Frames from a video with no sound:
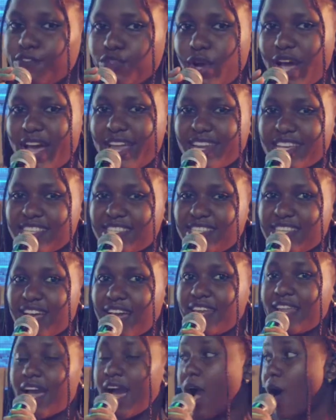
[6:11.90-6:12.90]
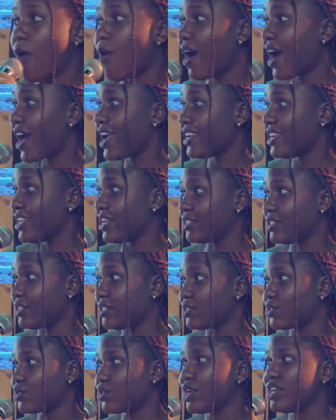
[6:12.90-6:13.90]
to understand our
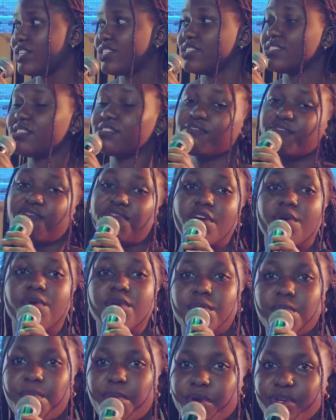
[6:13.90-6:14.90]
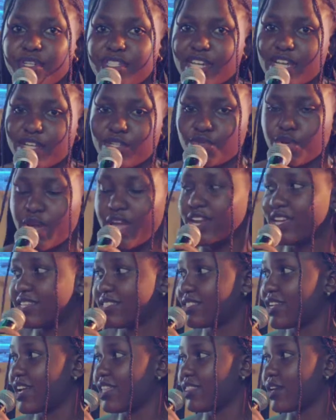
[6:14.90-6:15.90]
identity. So it is very important to
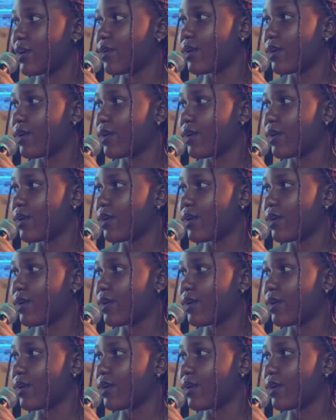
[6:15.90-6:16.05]
understand the